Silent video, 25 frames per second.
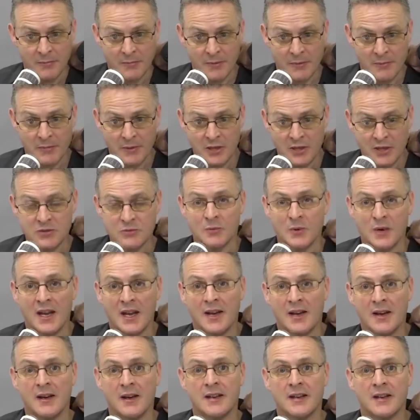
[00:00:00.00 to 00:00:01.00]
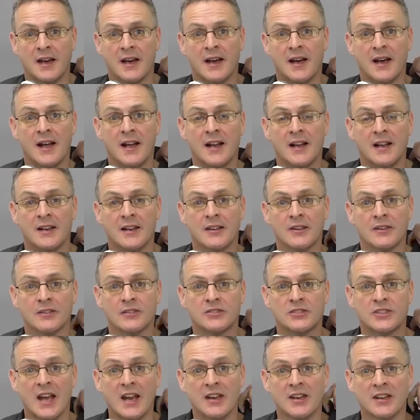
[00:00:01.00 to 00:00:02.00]
but because we had a little
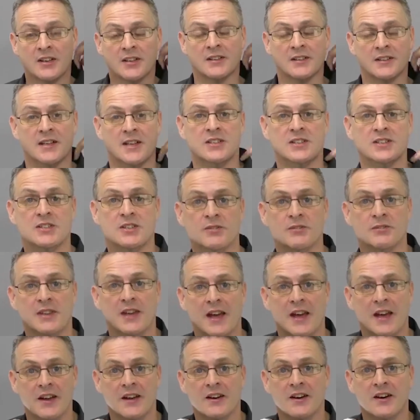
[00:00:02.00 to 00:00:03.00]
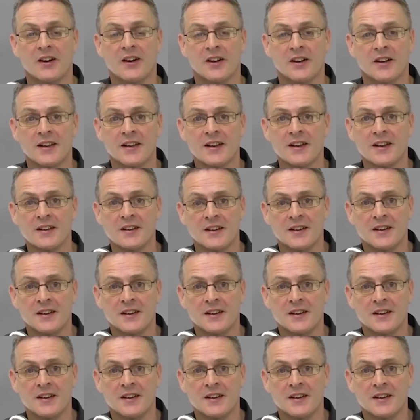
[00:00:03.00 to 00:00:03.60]
technical issue there earlier,